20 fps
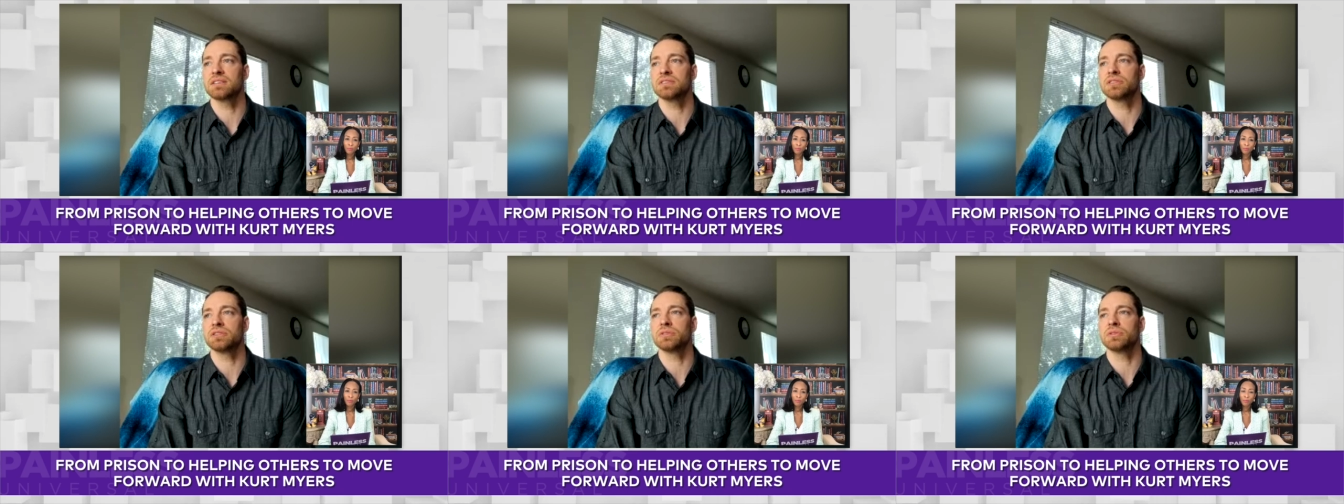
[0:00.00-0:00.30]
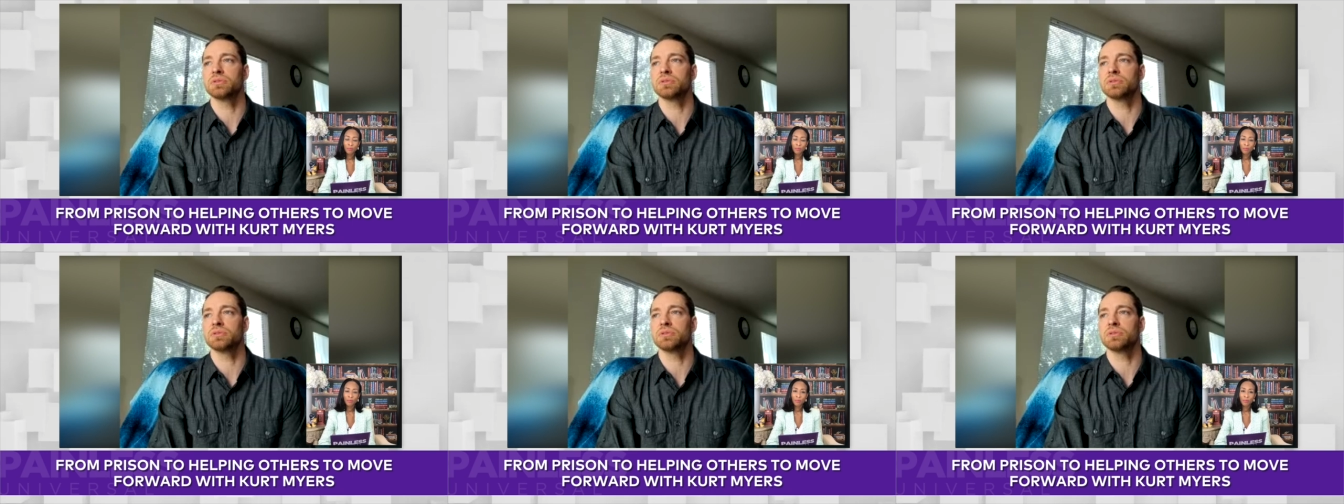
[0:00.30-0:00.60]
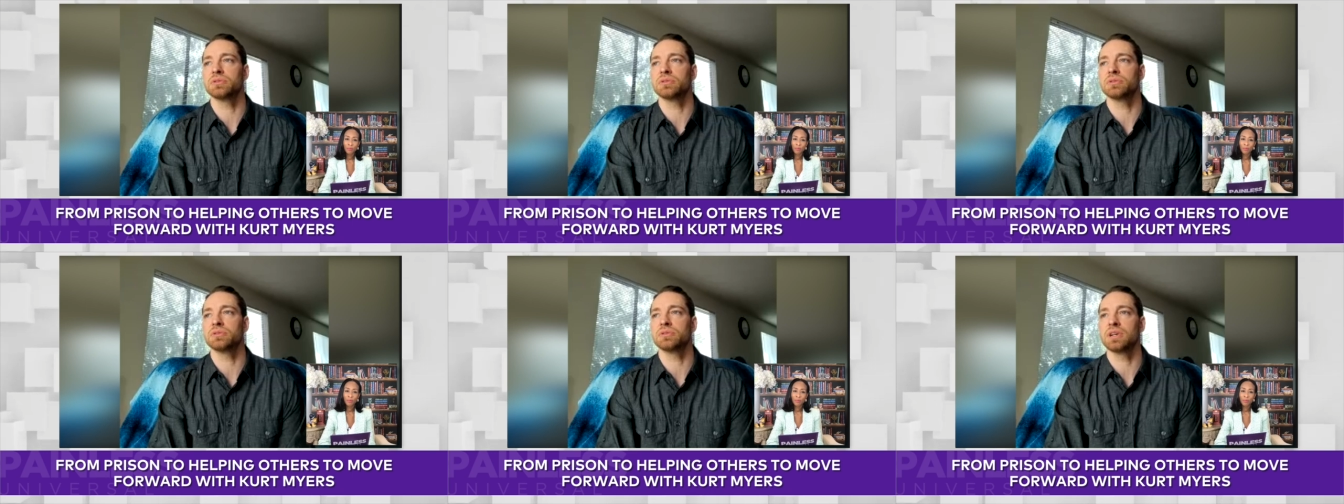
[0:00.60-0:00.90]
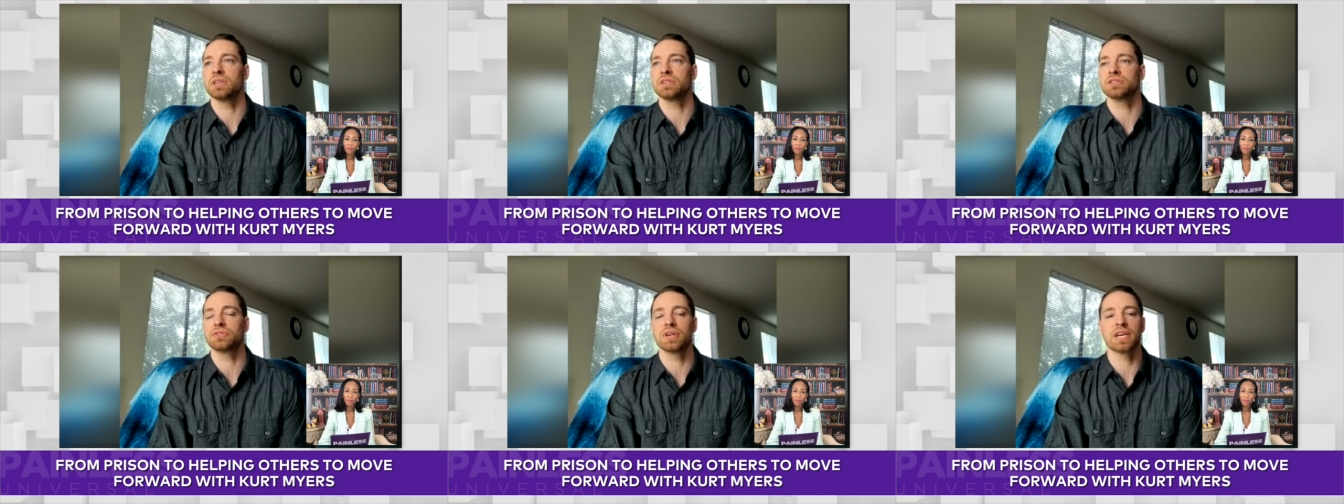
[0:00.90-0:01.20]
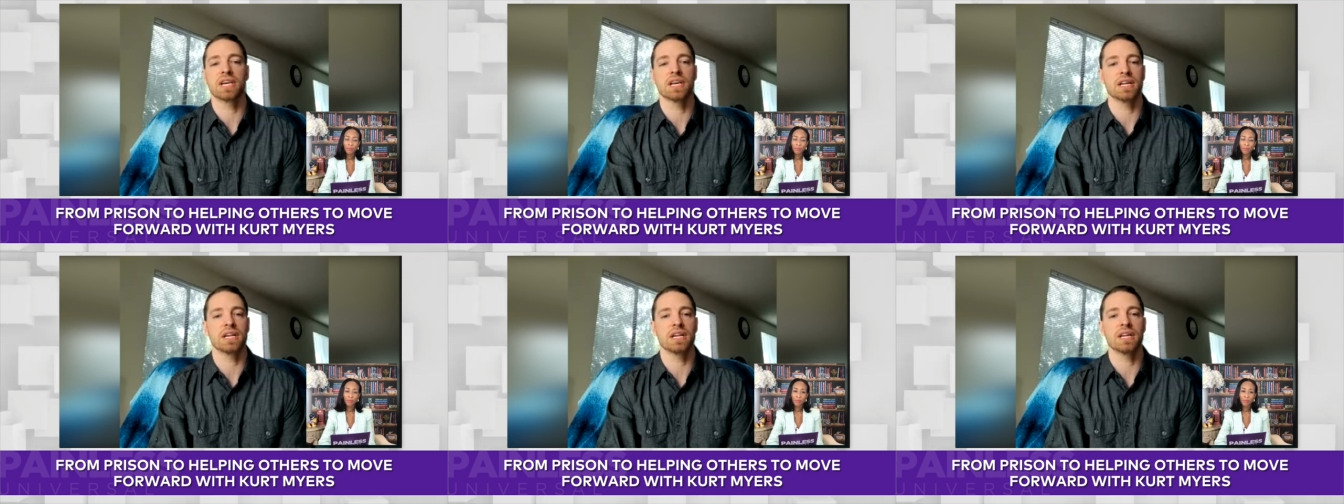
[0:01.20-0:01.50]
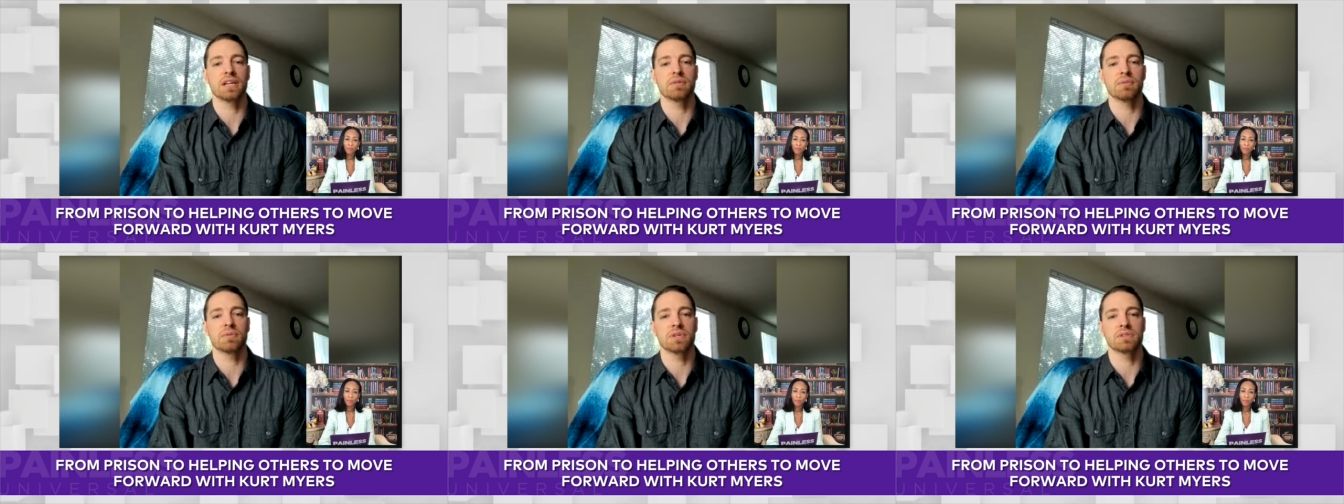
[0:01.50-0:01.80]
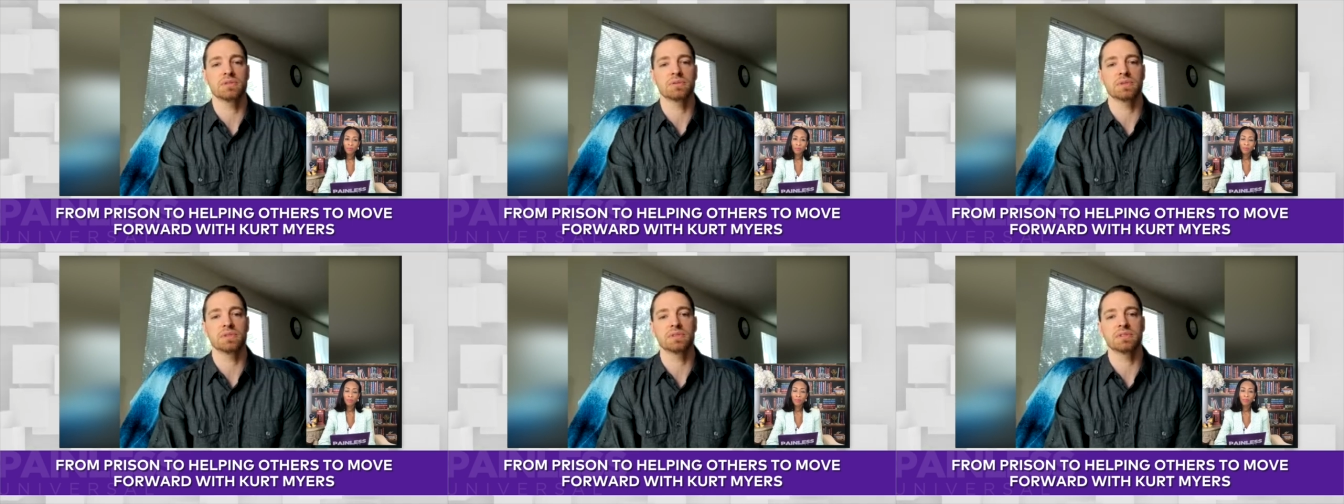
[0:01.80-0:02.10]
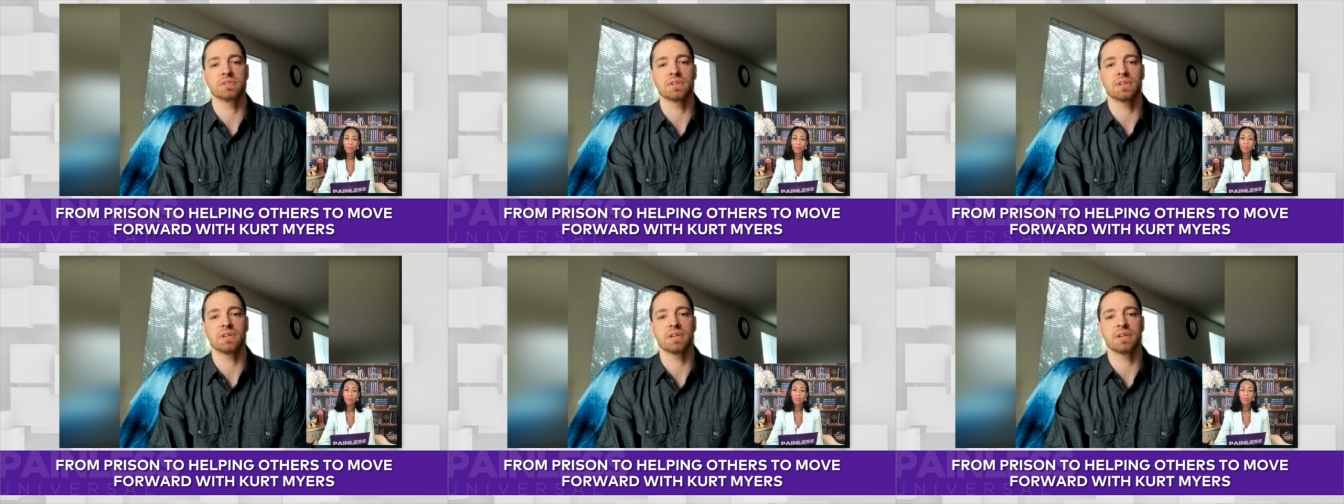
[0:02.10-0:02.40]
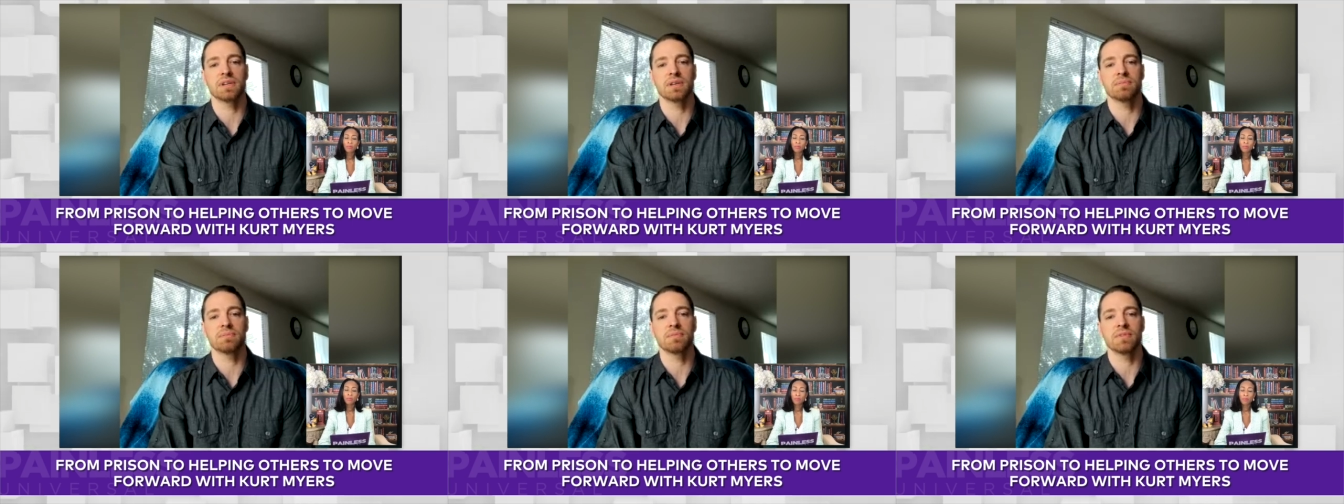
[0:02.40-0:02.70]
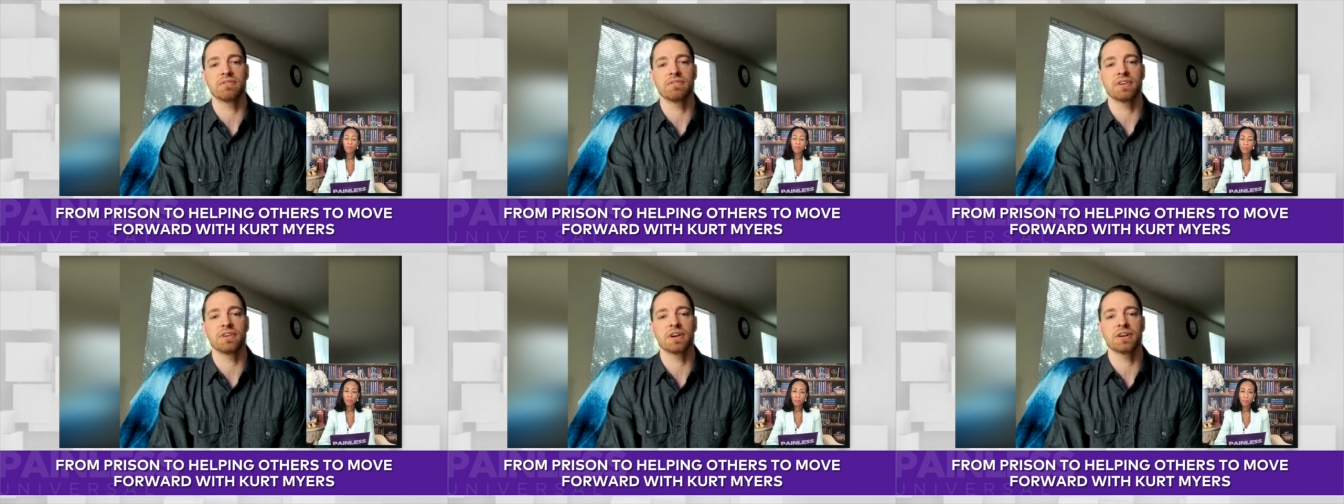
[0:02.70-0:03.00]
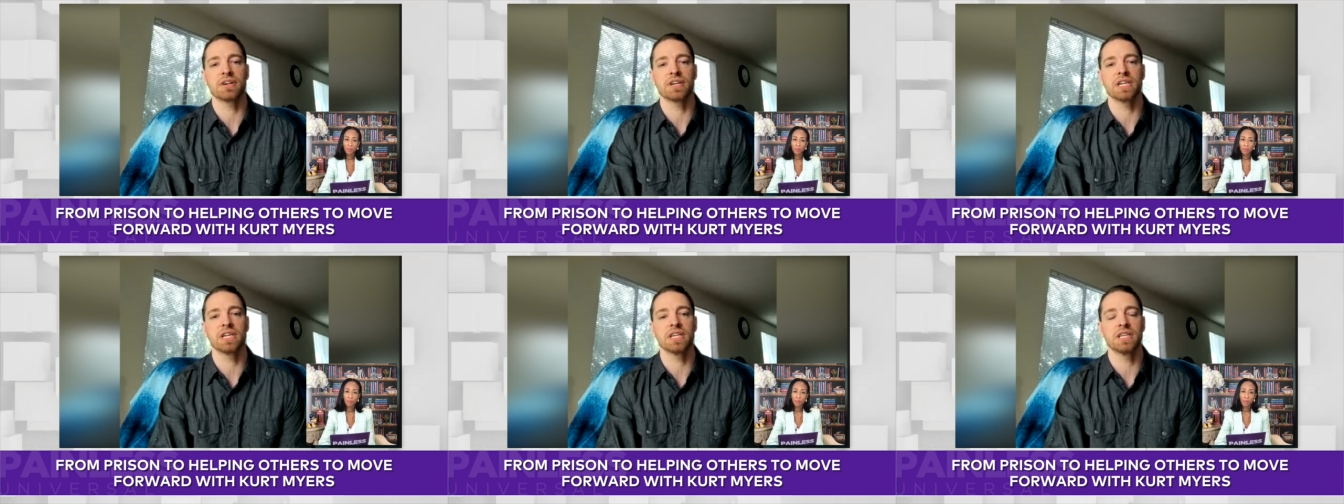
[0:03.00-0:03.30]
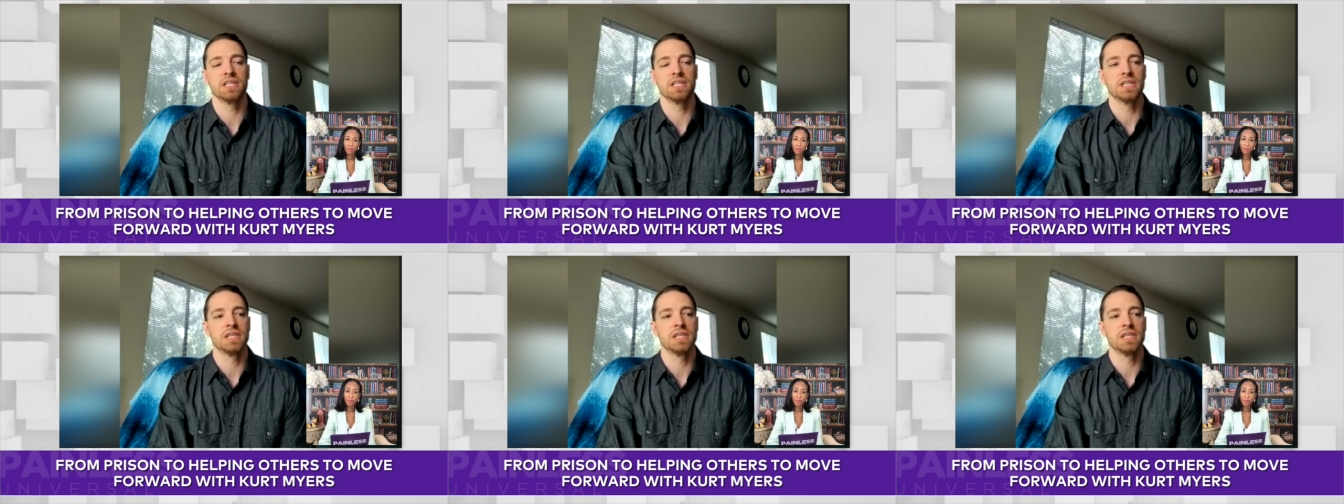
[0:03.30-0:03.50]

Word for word: to uh, drink again, which was um, a very,